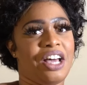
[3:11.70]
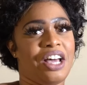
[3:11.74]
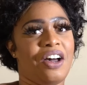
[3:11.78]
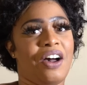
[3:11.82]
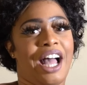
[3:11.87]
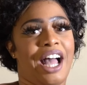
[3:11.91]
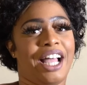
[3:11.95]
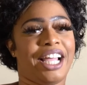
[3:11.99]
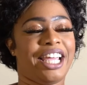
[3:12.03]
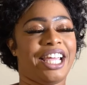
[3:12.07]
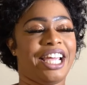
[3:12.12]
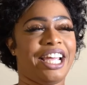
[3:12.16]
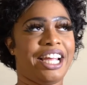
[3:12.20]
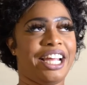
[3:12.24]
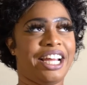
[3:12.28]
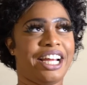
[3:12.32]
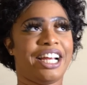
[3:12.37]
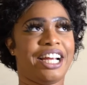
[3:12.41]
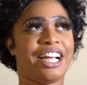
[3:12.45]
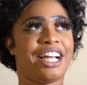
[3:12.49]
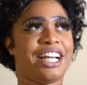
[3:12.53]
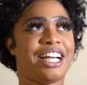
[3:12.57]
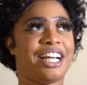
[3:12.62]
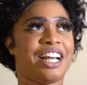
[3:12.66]
I get
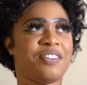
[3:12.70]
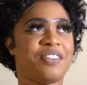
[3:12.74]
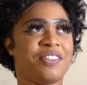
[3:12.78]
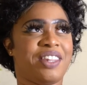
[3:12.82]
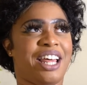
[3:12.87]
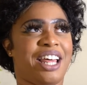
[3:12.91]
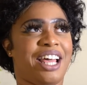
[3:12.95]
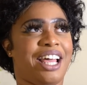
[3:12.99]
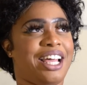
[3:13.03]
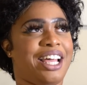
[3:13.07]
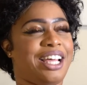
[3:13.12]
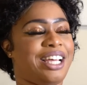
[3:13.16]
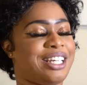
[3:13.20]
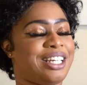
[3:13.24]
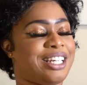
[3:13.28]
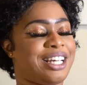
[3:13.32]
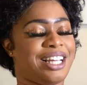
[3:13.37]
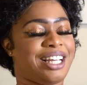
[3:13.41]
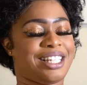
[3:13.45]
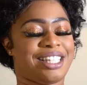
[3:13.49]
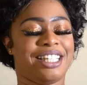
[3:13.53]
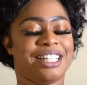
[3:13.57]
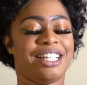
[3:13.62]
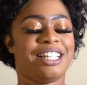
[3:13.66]
here and I'm like,
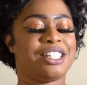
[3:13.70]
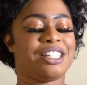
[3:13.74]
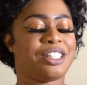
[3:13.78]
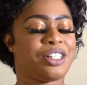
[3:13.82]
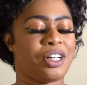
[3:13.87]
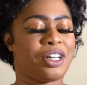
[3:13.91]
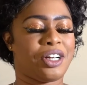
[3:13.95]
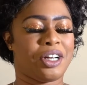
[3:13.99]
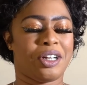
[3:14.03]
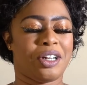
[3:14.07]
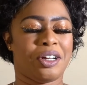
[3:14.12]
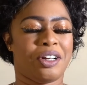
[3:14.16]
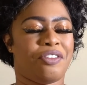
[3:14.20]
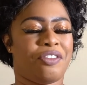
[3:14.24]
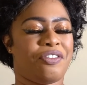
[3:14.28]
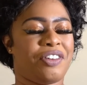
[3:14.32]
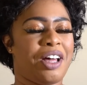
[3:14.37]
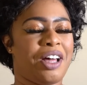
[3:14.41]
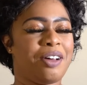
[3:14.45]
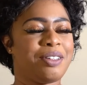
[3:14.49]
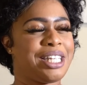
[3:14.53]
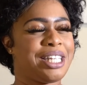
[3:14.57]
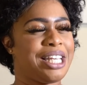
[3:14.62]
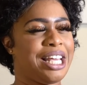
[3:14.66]
I see this girl,
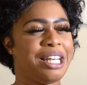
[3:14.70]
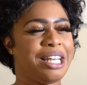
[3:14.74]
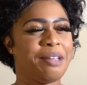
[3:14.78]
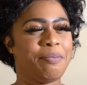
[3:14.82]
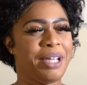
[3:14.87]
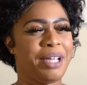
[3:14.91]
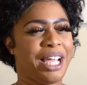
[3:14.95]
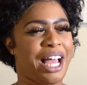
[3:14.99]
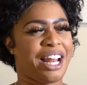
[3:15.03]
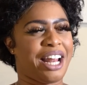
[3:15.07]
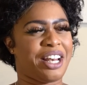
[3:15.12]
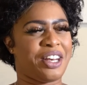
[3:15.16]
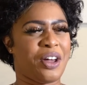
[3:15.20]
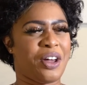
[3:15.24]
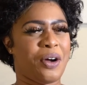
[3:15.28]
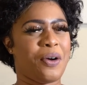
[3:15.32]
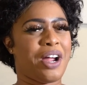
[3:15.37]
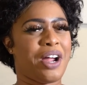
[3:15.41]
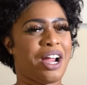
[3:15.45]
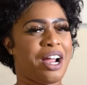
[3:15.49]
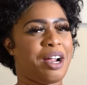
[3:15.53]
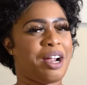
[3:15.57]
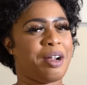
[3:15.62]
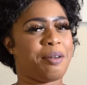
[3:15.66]
Flo telling me I know
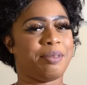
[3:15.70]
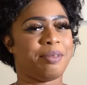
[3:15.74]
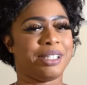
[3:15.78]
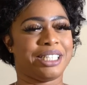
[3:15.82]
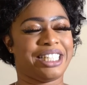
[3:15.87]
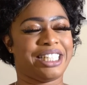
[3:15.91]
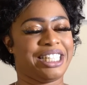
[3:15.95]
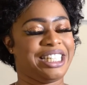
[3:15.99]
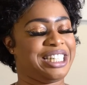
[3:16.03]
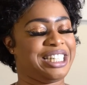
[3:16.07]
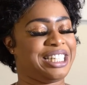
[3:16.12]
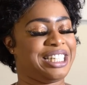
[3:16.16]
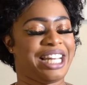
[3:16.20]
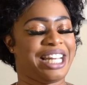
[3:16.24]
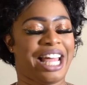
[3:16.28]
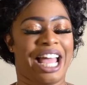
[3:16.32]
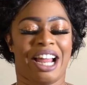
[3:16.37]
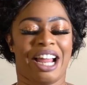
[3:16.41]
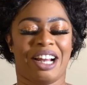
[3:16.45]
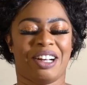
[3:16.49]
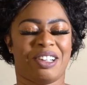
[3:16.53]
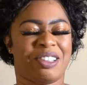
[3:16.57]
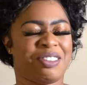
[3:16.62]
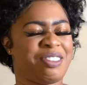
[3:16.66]
her, but she's
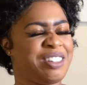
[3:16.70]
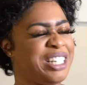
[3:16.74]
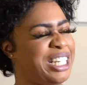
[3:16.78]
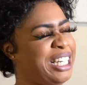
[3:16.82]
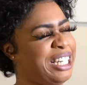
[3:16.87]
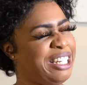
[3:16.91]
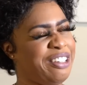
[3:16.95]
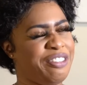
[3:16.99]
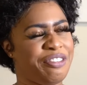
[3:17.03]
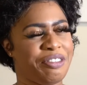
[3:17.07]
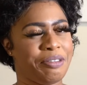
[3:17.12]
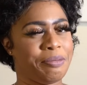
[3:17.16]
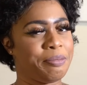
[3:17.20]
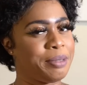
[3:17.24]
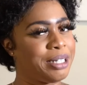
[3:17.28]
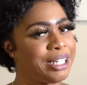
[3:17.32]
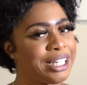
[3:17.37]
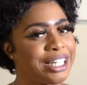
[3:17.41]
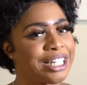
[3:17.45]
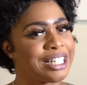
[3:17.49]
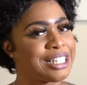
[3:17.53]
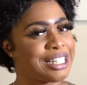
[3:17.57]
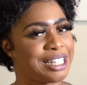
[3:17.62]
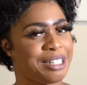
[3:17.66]
not really
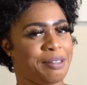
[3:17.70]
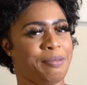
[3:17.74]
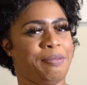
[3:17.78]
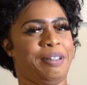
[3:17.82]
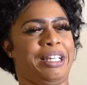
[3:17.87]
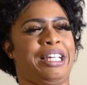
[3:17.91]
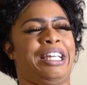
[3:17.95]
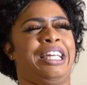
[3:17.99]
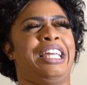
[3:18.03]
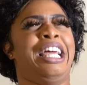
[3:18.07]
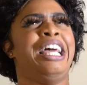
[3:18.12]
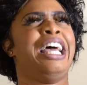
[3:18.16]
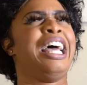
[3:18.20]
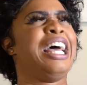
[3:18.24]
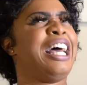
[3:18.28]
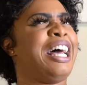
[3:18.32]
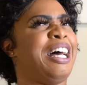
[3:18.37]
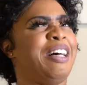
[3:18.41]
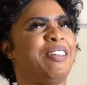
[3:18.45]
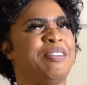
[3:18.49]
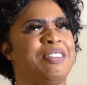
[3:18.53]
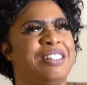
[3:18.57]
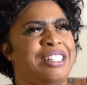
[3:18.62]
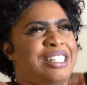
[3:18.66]
familiar to me.
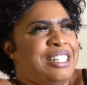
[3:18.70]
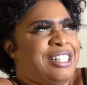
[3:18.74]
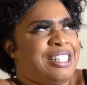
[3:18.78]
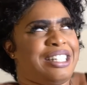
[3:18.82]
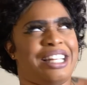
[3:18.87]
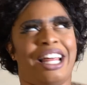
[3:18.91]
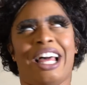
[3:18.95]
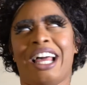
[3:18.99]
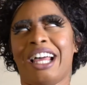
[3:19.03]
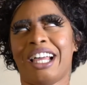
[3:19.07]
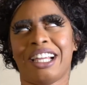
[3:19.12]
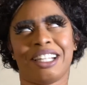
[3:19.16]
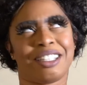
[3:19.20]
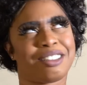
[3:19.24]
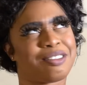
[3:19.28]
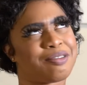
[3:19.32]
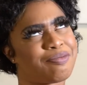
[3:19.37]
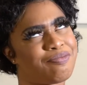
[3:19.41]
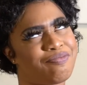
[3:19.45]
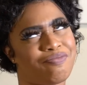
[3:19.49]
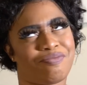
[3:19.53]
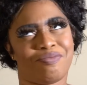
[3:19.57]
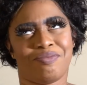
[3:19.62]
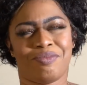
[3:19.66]
I'm just like,
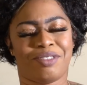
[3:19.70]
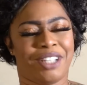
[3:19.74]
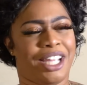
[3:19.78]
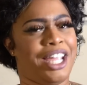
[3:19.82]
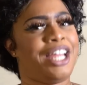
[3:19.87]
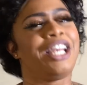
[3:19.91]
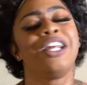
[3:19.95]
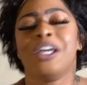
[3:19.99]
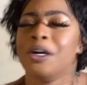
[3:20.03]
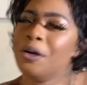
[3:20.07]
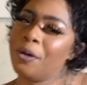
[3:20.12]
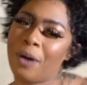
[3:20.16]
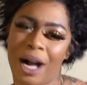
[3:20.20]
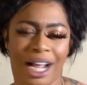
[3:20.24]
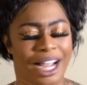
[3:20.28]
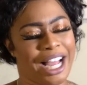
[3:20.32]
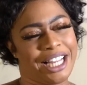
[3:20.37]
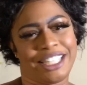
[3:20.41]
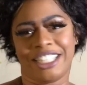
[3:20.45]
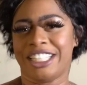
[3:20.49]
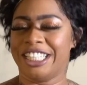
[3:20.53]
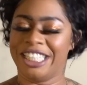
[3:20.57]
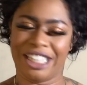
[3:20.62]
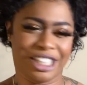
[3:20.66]
anywho, I got
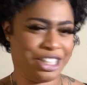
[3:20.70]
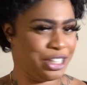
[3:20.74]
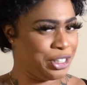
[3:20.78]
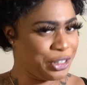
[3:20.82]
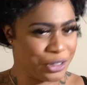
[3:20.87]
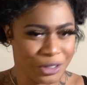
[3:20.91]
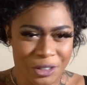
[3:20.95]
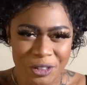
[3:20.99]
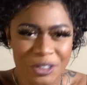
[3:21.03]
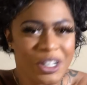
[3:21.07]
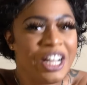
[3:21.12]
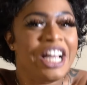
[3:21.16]
shit to do.